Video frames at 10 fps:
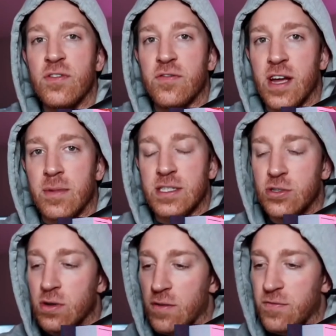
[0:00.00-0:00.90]
famous.
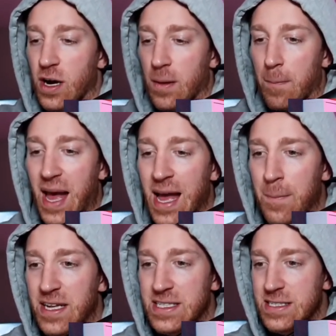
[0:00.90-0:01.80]
You're gonna fuck bad
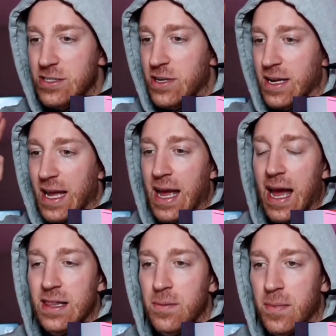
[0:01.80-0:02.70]
bitches. You're gonna get
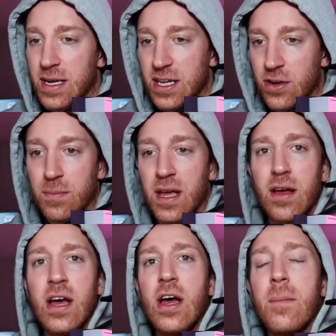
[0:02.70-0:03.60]
hella money. You're gonna be, a,
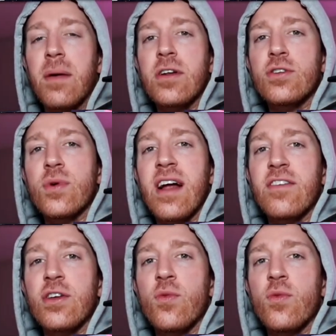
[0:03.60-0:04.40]
be able to do whatever you